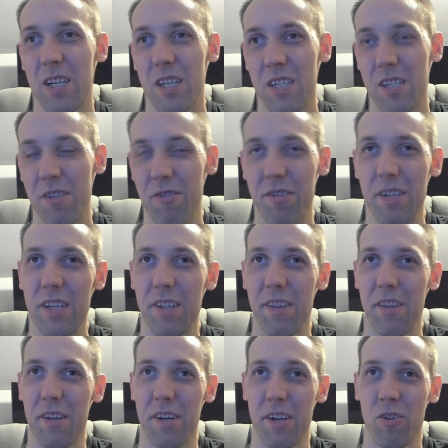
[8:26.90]
you see
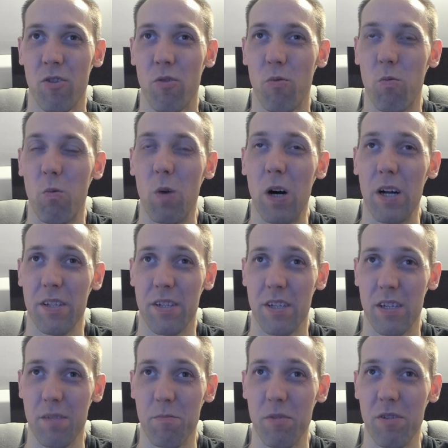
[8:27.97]
the
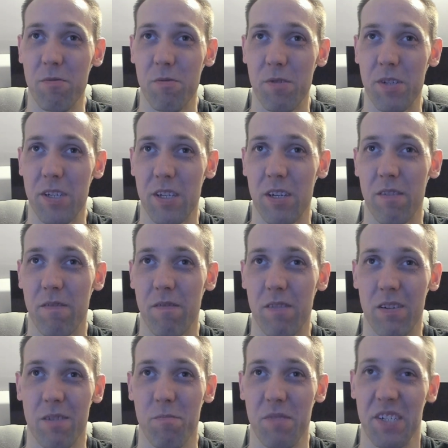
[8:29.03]
quality boost
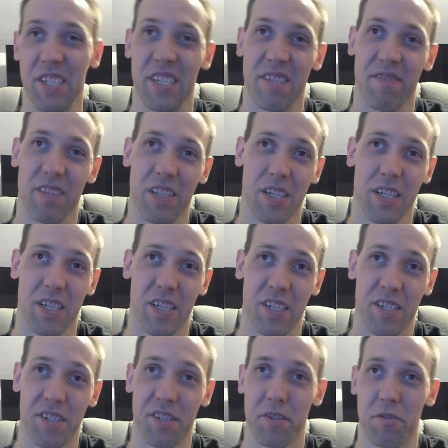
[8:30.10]
from DVD
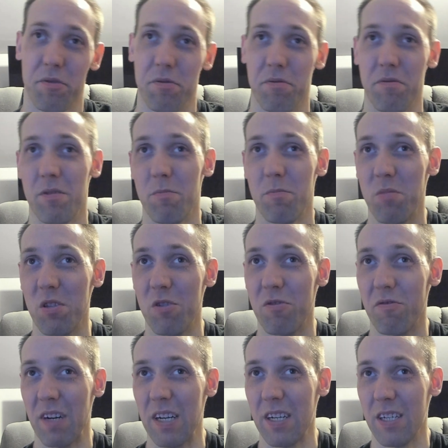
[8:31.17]
to
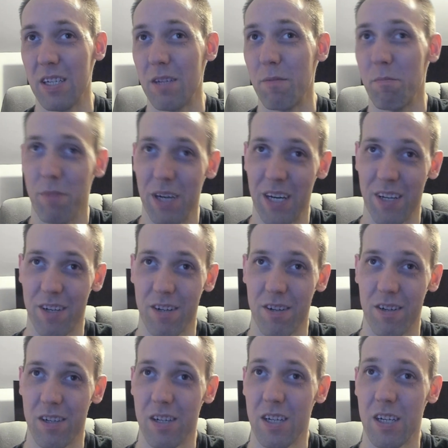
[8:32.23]
Blu-ray better
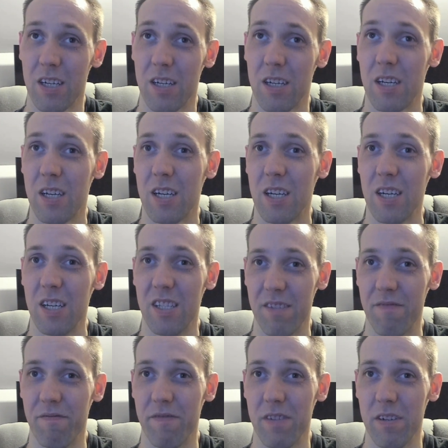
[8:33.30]
in
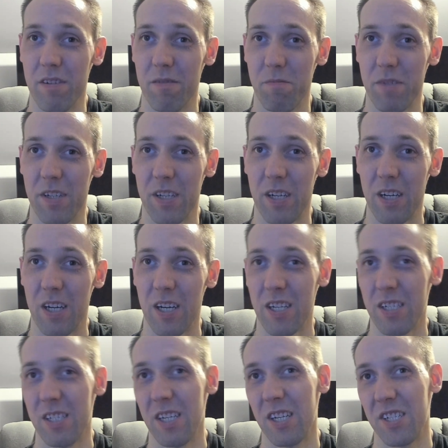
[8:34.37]
them films.
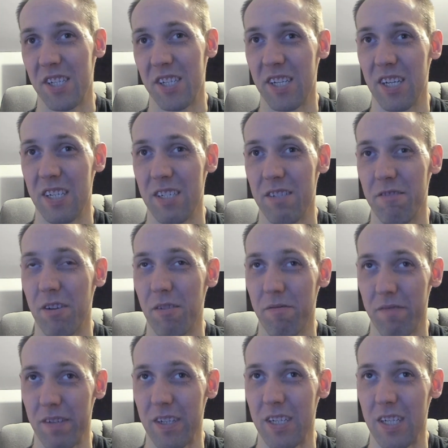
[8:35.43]
Not to say you
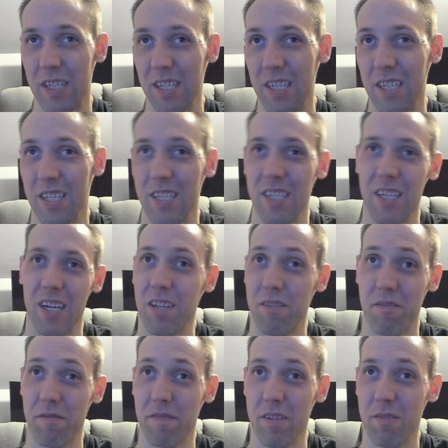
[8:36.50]
don't see it in other
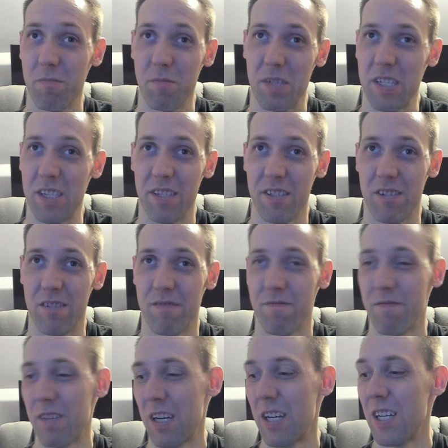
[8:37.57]
films either.
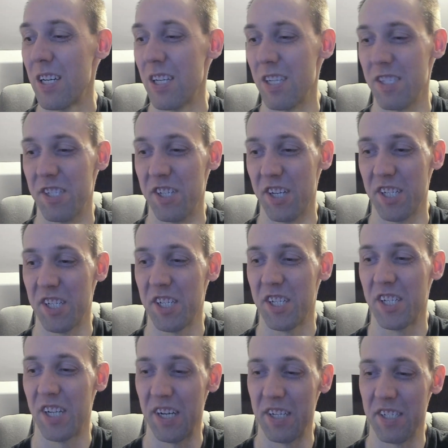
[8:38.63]
It just
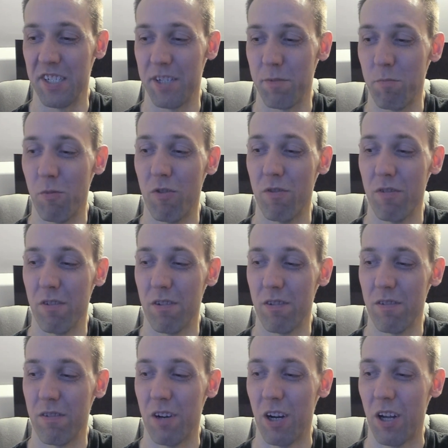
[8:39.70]
shines more
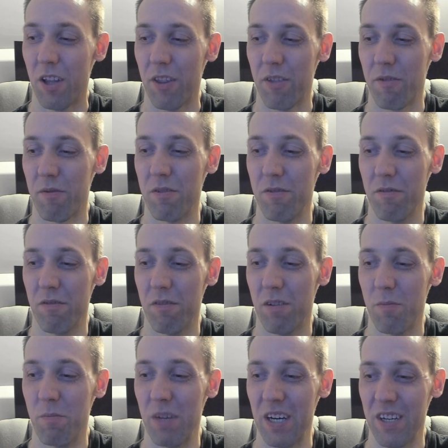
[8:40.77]
through
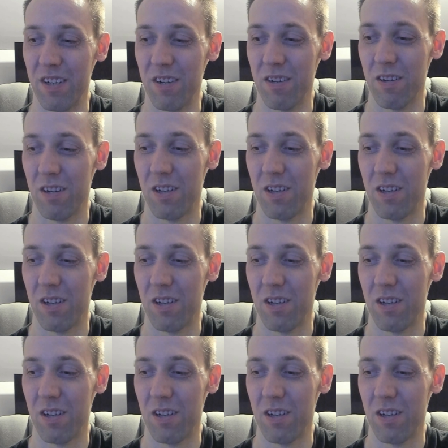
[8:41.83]
better